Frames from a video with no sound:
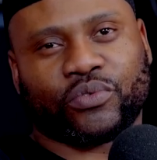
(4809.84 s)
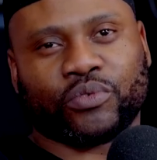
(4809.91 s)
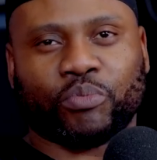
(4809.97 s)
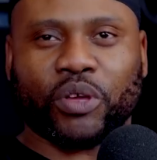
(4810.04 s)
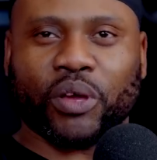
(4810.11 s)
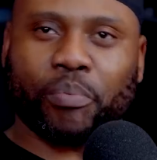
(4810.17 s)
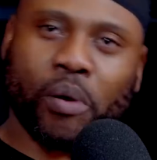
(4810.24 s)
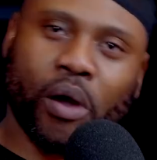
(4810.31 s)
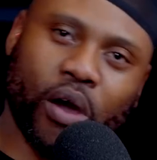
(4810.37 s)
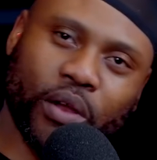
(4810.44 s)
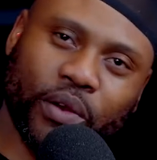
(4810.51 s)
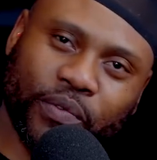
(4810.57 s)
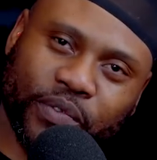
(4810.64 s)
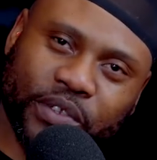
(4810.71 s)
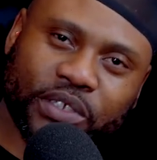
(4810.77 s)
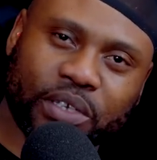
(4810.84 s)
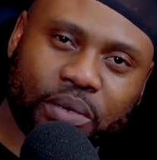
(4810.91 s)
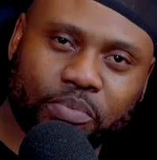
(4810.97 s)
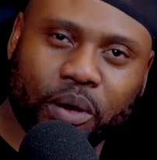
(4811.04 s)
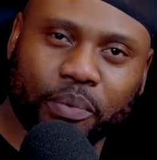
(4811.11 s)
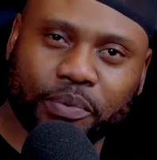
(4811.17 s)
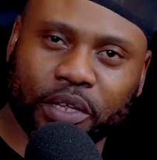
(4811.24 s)
be a part of this
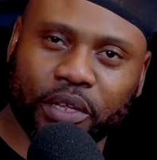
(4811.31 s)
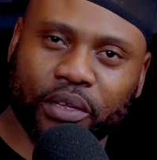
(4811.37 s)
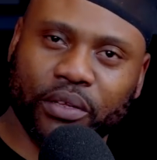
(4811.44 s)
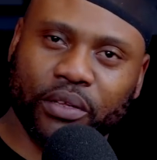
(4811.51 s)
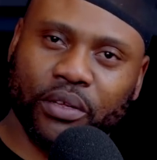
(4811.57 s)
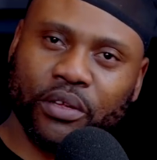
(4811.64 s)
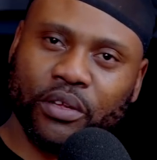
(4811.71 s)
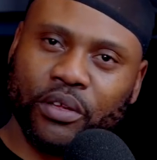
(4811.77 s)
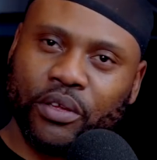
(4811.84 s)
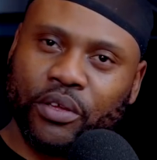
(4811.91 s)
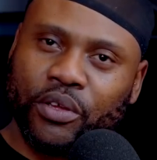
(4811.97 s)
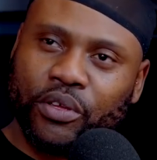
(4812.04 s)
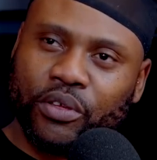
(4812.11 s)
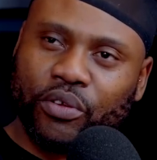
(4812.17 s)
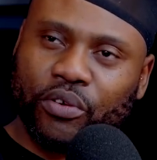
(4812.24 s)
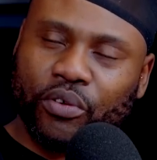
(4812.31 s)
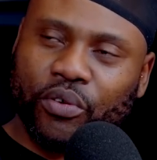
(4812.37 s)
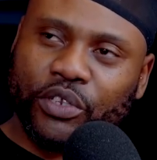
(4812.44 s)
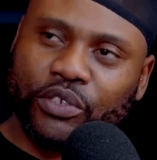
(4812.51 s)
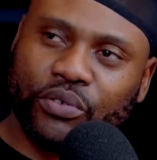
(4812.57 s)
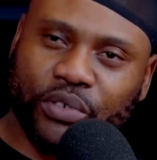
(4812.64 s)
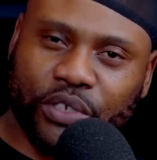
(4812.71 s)
hip hop thing, you know,
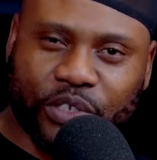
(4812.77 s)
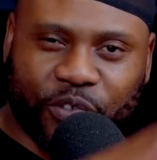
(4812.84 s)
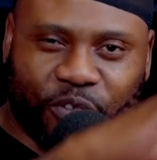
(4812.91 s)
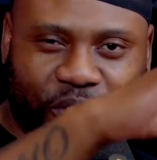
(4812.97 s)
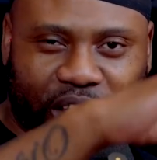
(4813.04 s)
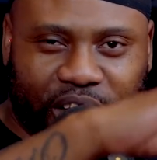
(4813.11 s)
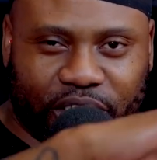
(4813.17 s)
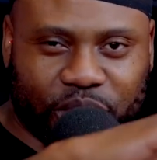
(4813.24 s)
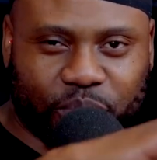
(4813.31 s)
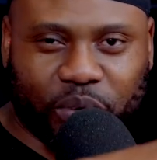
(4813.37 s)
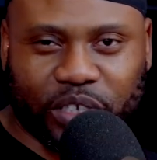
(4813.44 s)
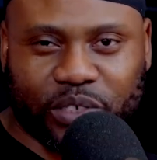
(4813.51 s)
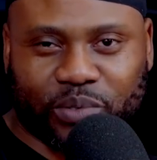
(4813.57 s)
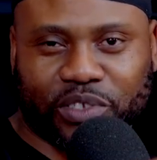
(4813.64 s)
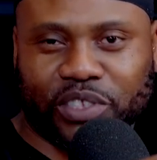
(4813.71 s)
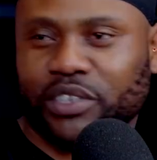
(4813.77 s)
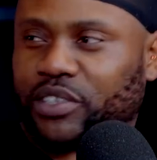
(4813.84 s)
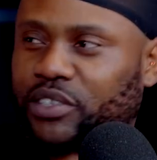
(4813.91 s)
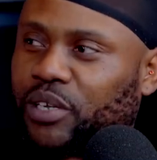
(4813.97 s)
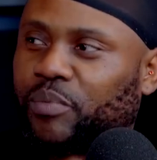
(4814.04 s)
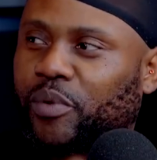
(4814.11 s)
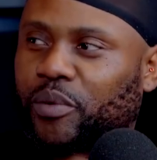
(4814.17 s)
and to find a space within
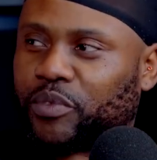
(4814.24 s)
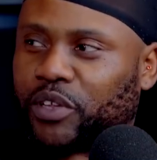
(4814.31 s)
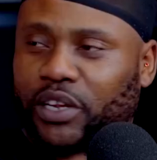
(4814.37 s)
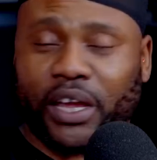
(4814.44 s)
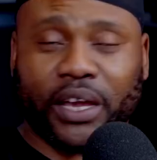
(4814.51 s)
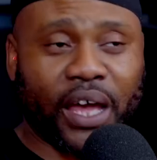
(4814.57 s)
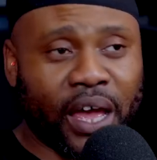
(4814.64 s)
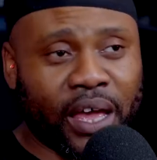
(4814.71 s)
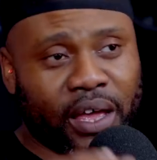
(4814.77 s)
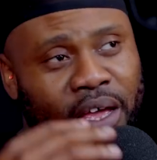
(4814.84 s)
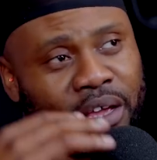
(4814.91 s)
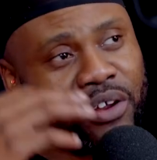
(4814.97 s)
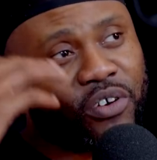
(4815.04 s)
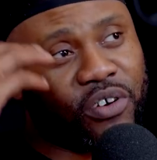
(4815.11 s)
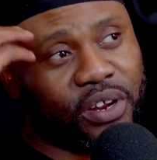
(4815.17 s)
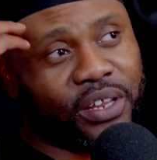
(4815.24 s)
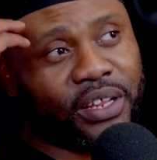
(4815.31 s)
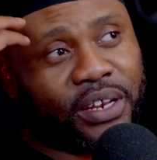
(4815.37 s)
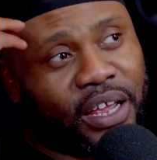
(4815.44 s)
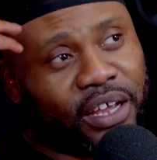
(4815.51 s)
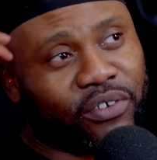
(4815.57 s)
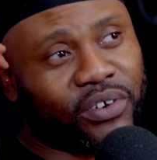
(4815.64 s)
this hip hop thing. Like
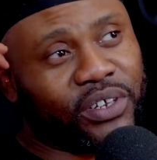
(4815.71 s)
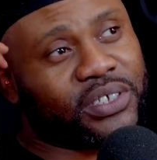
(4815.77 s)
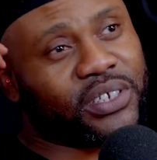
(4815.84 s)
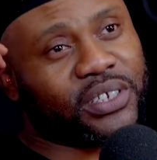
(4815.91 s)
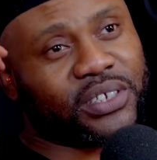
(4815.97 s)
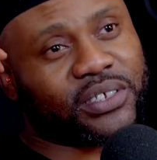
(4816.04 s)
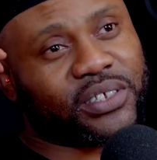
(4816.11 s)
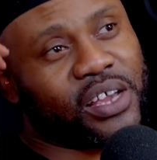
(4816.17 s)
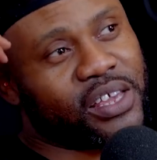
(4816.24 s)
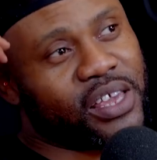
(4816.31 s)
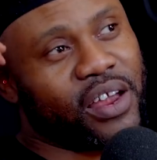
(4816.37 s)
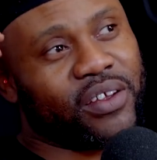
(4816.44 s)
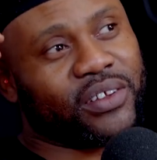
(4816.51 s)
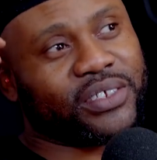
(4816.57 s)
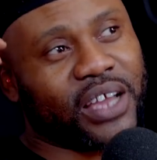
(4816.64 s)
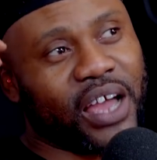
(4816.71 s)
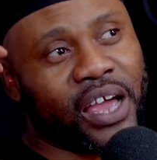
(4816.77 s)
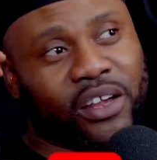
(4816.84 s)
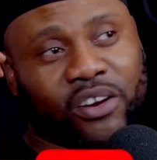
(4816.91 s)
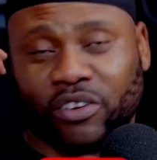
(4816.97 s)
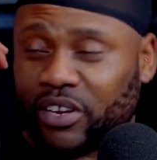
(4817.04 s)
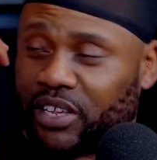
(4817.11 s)
like Reason is a character
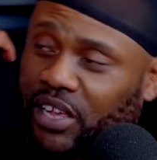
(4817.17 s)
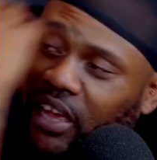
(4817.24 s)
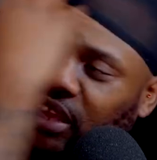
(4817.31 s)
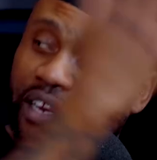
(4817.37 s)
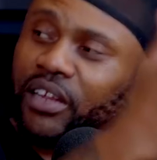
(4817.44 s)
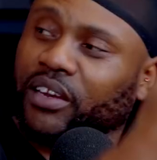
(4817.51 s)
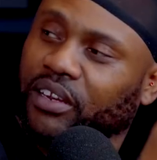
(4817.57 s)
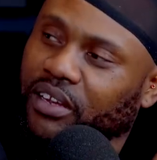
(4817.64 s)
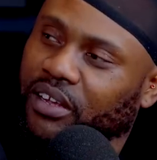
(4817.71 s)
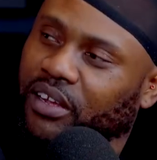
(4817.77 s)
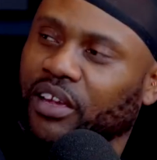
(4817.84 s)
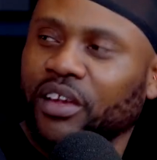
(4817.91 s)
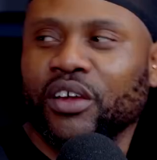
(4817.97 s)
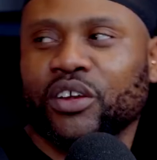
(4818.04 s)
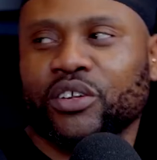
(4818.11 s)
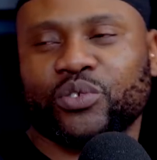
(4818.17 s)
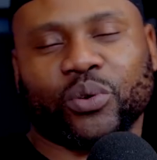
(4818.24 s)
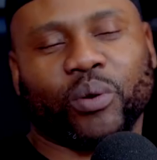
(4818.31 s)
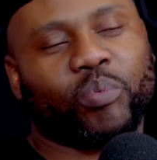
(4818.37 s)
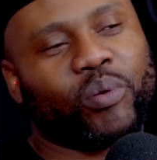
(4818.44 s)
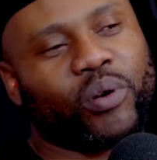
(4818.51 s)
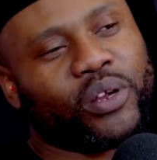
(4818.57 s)
I created to
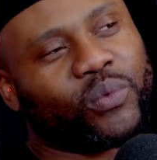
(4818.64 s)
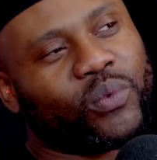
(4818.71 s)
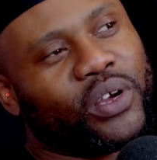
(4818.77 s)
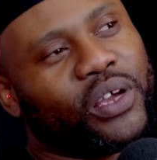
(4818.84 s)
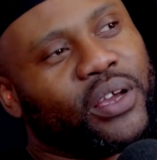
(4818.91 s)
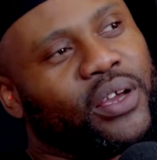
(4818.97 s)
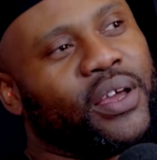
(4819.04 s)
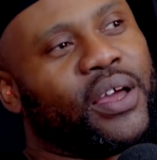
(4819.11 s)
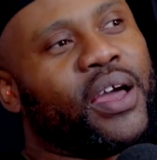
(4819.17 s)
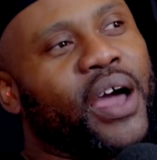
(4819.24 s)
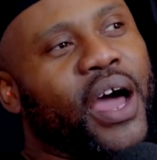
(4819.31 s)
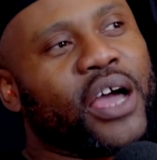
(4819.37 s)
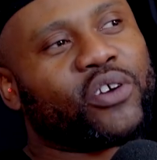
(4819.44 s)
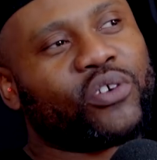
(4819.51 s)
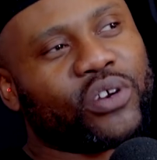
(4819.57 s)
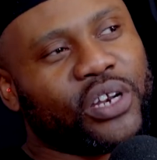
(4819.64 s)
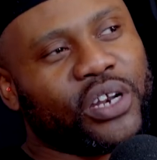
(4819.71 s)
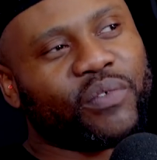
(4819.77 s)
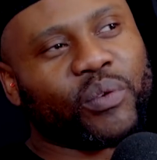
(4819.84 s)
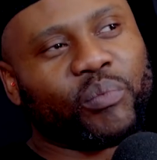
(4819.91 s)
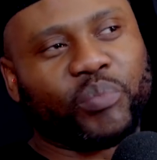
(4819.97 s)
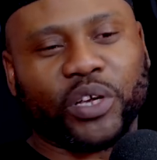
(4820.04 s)
a point where I couldn't
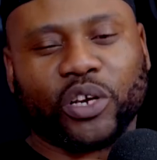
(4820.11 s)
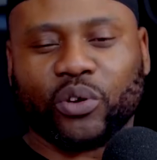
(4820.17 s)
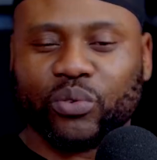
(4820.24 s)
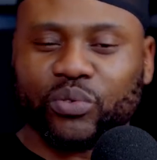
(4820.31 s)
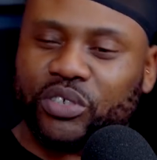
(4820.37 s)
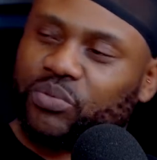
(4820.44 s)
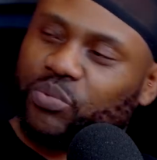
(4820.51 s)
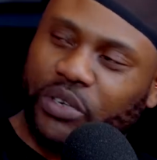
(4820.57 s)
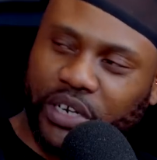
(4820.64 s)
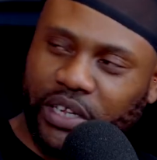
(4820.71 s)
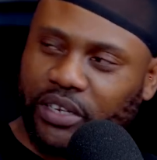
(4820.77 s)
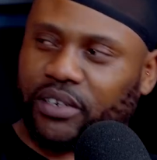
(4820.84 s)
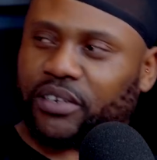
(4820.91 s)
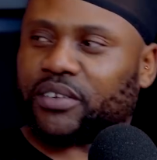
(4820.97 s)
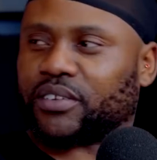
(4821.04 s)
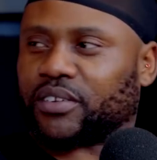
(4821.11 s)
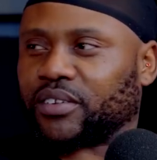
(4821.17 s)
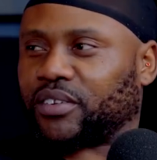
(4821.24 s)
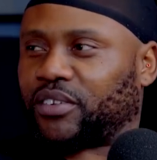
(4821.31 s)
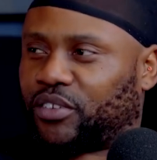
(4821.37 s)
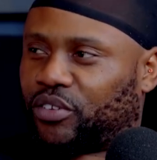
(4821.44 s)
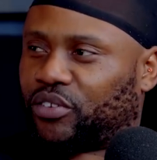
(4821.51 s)
even be loose with it.
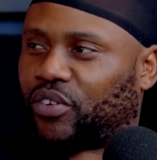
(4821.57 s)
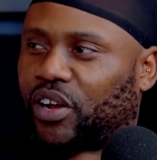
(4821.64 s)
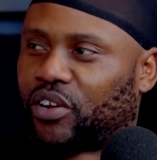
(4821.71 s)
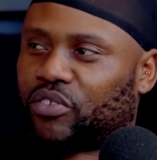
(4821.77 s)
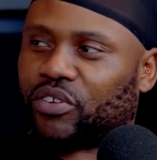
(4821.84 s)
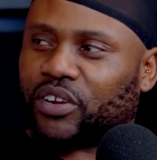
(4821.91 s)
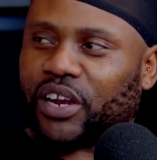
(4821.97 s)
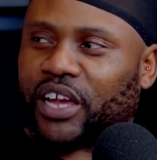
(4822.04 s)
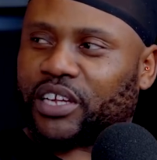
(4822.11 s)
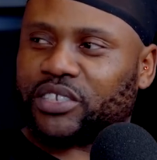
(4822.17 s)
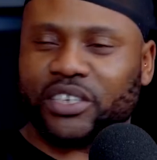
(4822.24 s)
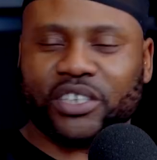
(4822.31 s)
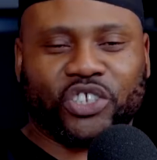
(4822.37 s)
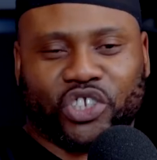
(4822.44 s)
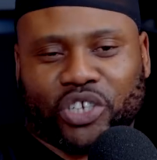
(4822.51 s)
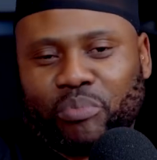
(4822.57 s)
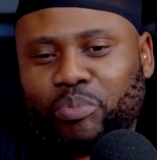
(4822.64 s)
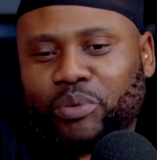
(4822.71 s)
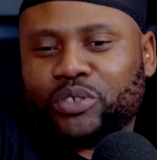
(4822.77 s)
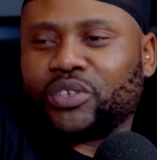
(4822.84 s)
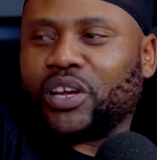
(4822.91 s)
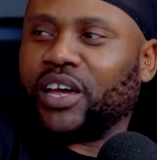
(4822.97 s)
You know, I couldn't actually
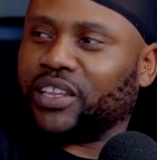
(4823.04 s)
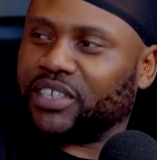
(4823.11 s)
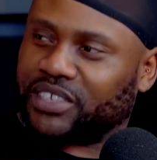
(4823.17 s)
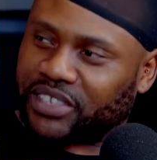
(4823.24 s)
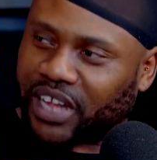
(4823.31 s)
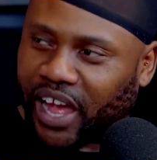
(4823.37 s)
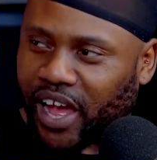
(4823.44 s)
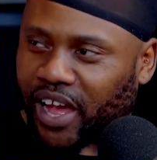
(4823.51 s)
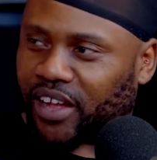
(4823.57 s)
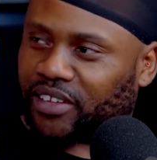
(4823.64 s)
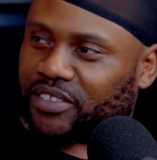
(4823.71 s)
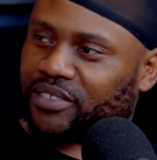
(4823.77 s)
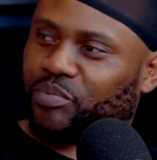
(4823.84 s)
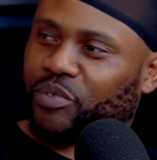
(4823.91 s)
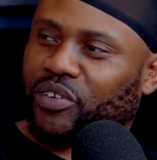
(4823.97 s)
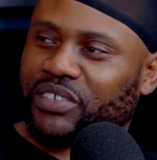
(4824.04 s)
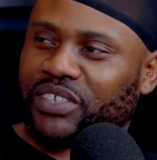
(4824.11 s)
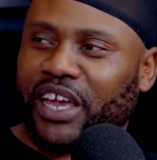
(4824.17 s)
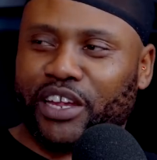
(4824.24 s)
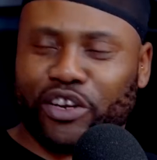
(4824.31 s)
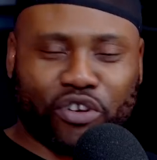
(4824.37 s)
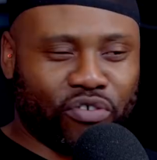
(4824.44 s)
jump into other styles because
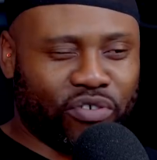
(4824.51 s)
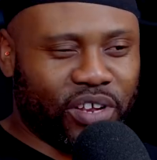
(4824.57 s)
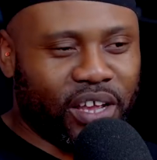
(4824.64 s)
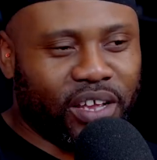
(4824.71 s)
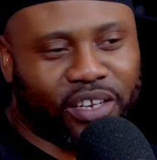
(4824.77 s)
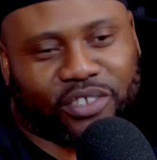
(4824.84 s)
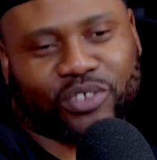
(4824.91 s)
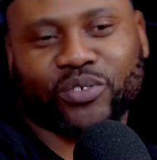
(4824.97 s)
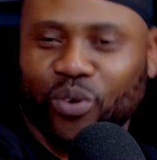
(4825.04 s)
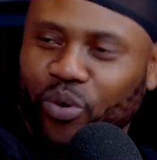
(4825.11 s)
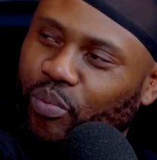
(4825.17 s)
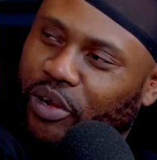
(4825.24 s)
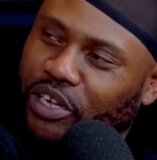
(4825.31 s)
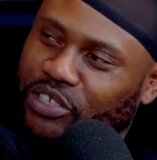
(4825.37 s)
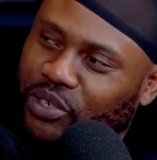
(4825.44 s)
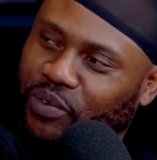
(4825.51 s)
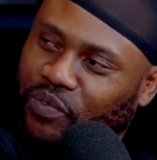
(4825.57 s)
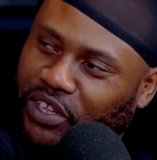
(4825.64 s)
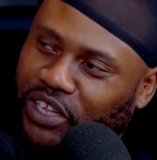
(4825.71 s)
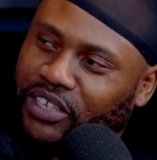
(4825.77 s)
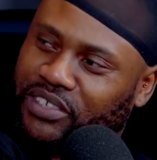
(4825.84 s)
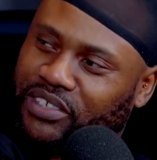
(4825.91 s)
I had created so much of
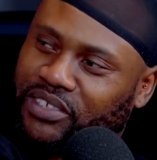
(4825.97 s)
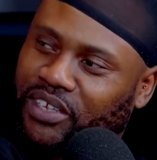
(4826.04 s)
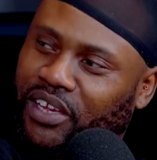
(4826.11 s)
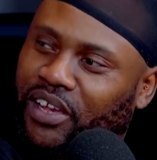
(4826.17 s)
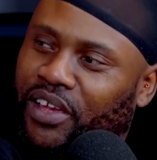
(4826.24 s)
this.